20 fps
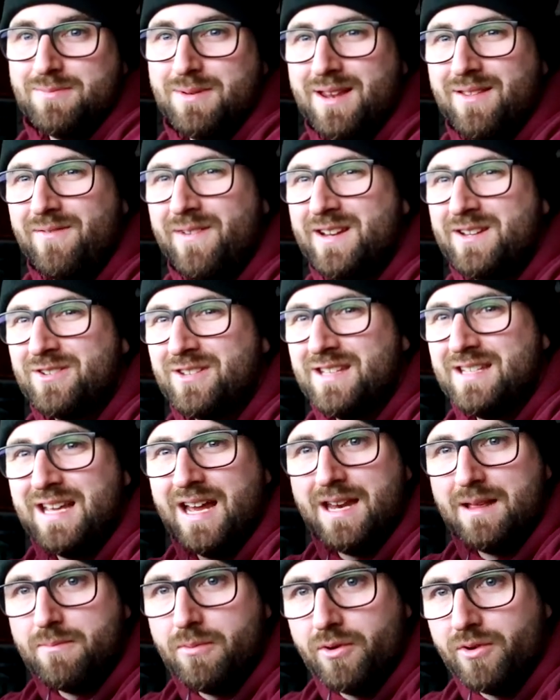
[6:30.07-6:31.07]
But eventually
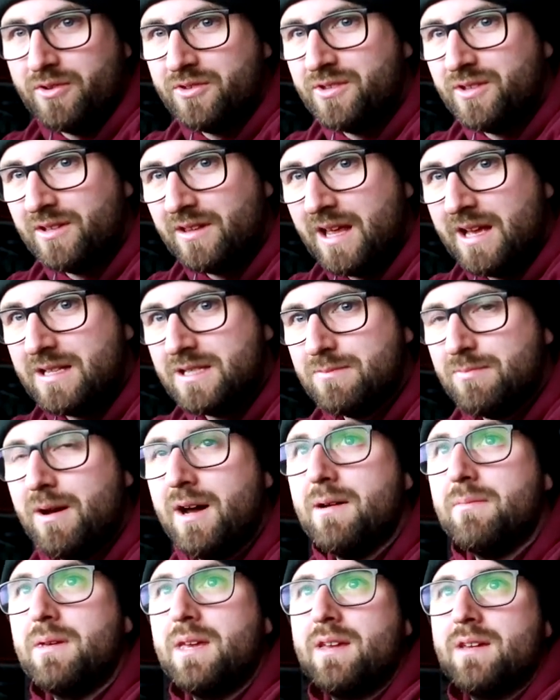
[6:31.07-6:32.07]
Danny Boyle took that
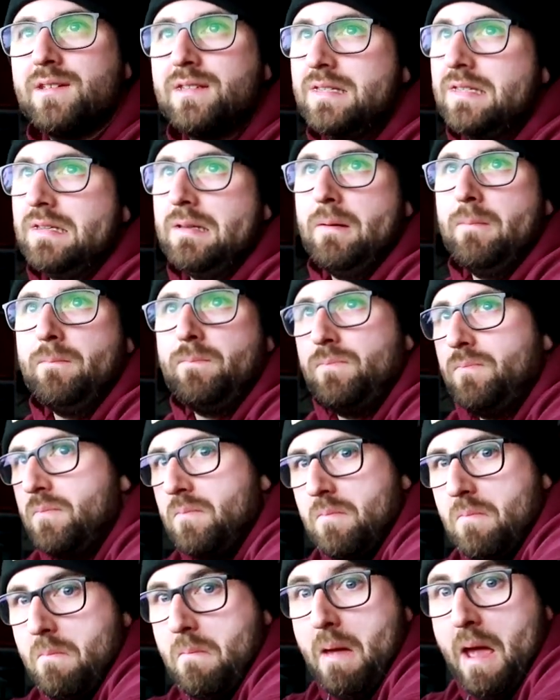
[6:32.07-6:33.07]
spot because
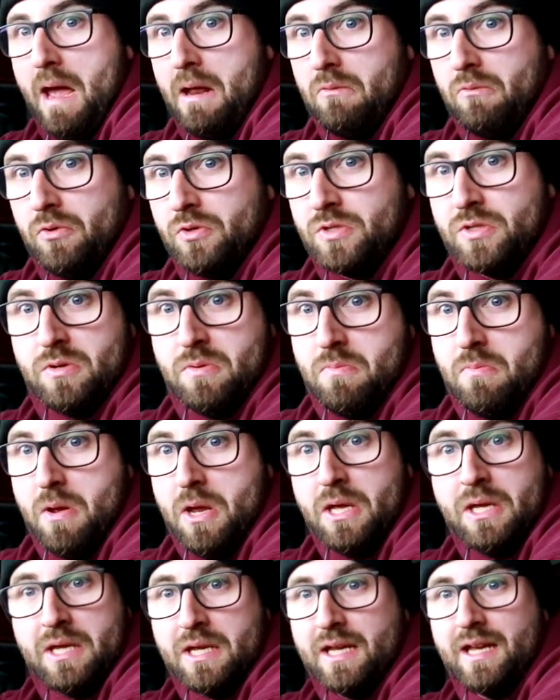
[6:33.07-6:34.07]
Mann wasn't
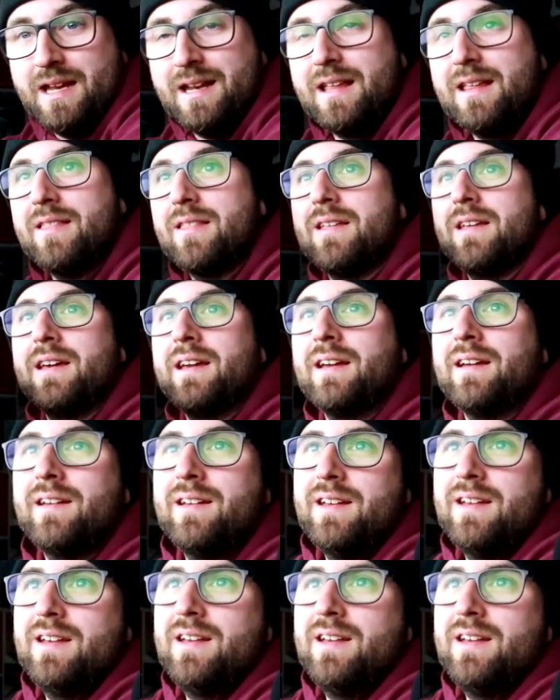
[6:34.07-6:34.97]
making anything.